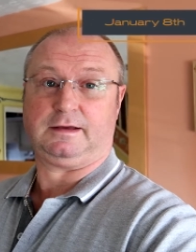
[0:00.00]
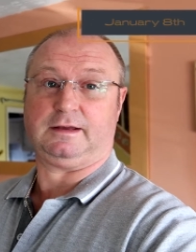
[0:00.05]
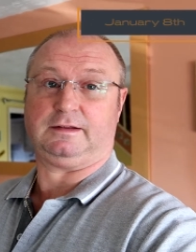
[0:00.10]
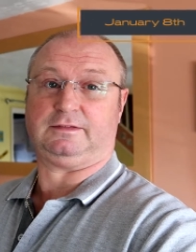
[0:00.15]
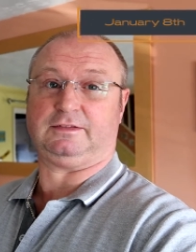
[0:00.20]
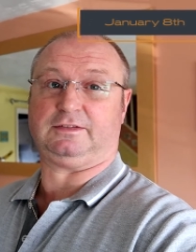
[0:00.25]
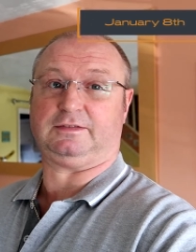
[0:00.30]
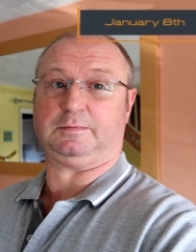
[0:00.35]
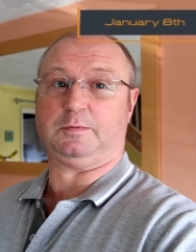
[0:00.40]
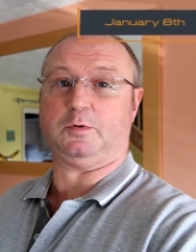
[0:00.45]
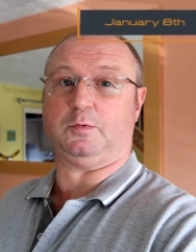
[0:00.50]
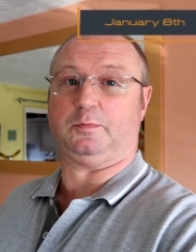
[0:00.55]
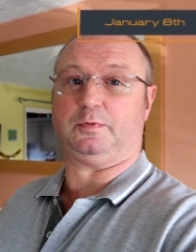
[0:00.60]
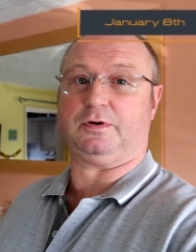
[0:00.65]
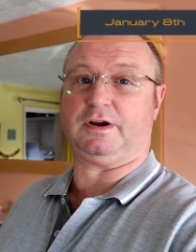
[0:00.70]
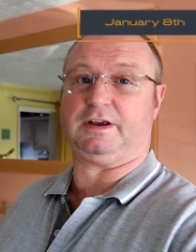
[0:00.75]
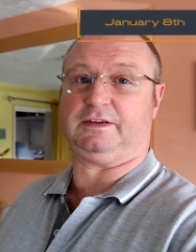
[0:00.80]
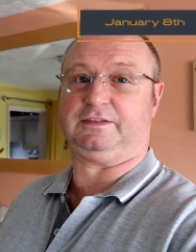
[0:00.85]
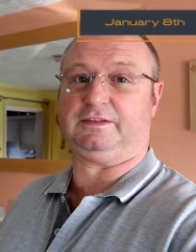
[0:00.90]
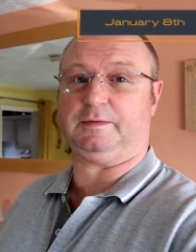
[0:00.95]
it's a small
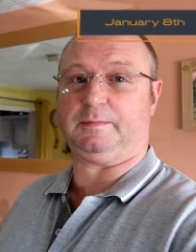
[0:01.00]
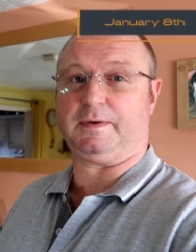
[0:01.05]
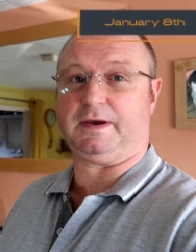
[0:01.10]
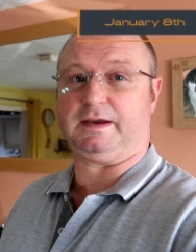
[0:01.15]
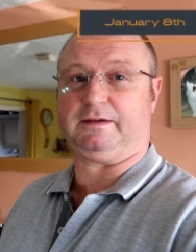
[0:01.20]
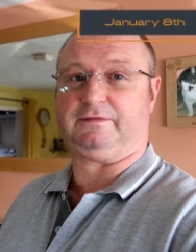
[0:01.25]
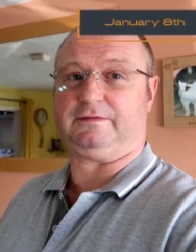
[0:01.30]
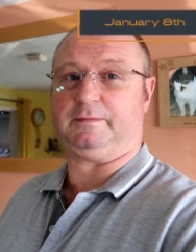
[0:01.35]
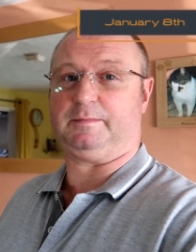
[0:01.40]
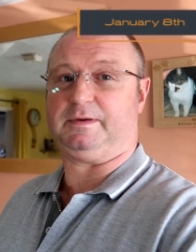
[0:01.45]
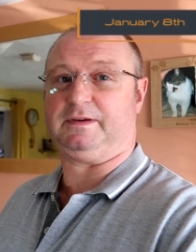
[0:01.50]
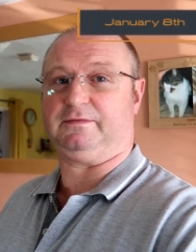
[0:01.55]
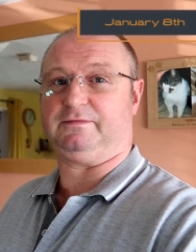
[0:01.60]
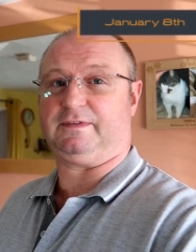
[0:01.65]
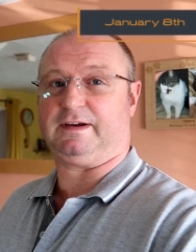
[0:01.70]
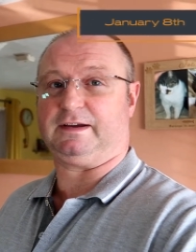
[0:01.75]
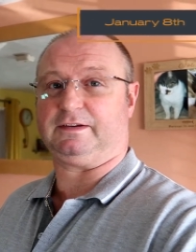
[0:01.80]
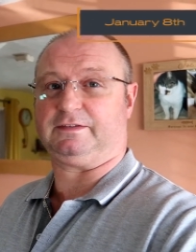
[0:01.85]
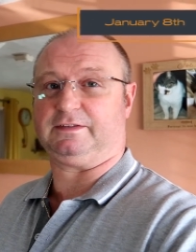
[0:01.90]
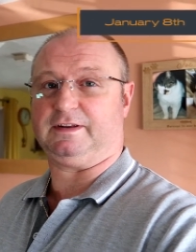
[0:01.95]
price to pay for being
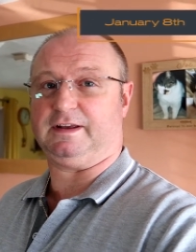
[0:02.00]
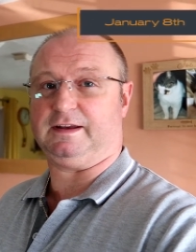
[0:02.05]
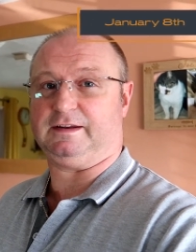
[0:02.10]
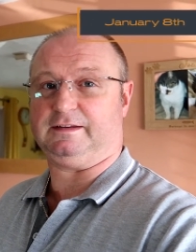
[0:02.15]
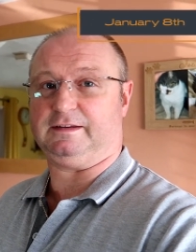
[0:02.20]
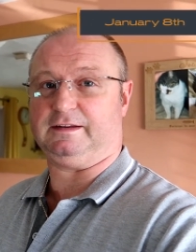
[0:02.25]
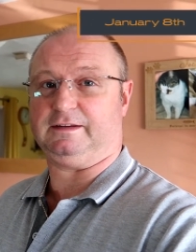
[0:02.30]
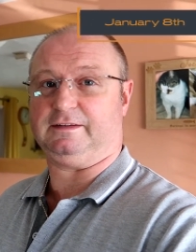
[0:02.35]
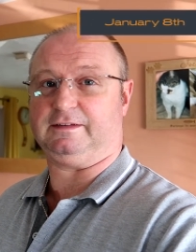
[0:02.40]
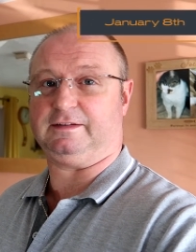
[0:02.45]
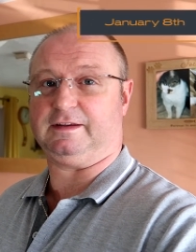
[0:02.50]
vaccinated.